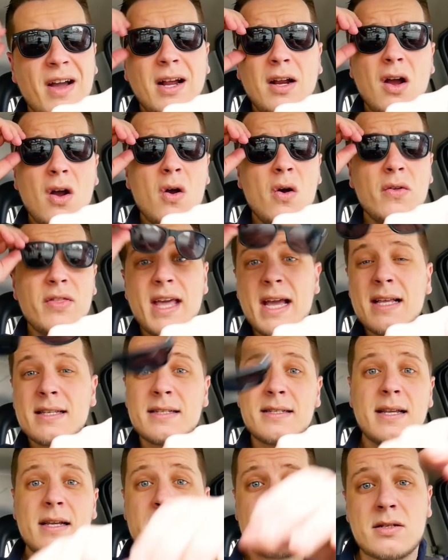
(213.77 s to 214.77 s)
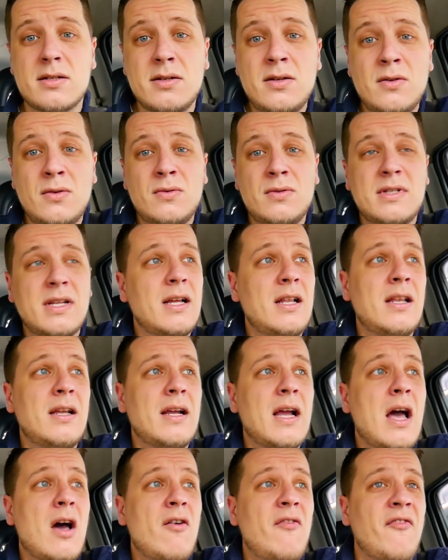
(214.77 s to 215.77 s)
I go, there's just no
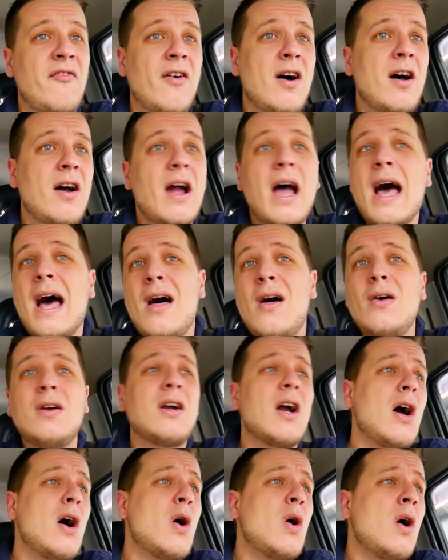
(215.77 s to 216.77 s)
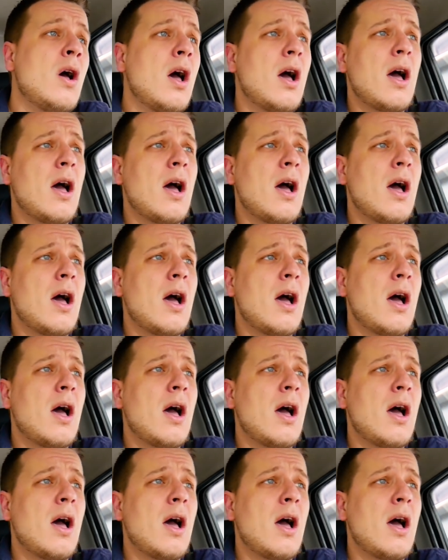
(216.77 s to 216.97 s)
telling how far I'll go.